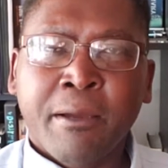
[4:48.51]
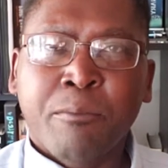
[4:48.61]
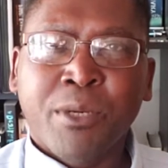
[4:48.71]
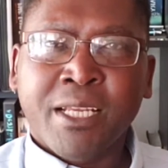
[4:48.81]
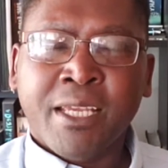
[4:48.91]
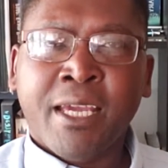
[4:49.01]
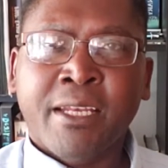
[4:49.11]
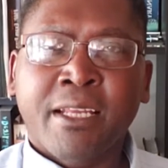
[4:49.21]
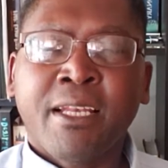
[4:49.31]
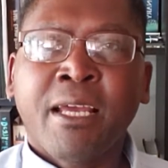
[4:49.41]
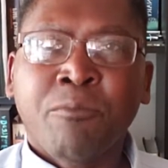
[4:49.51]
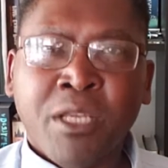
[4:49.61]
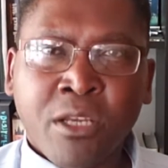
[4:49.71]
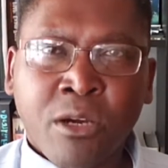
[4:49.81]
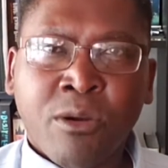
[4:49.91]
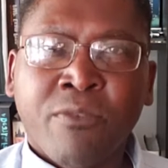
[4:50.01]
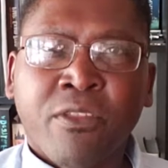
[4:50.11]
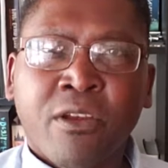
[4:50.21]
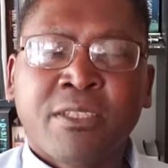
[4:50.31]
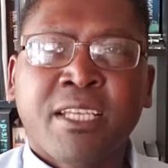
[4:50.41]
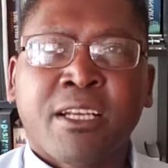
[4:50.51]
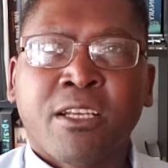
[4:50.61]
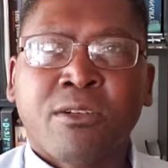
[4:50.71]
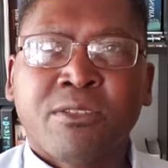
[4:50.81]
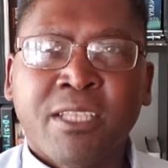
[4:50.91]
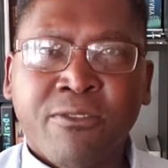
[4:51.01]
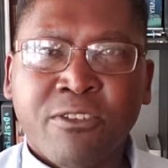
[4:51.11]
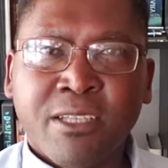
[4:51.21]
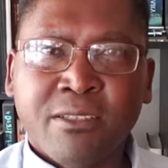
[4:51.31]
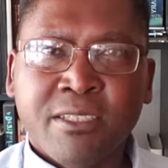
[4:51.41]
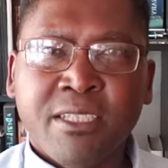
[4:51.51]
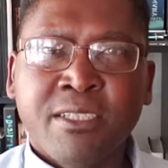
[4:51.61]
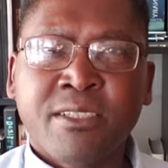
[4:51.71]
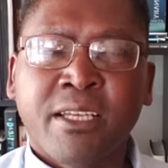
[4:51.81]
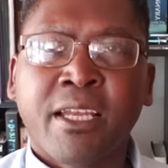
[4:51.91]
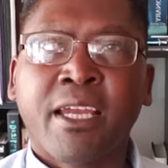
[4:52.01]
But again, let me know if there are technical difficulties,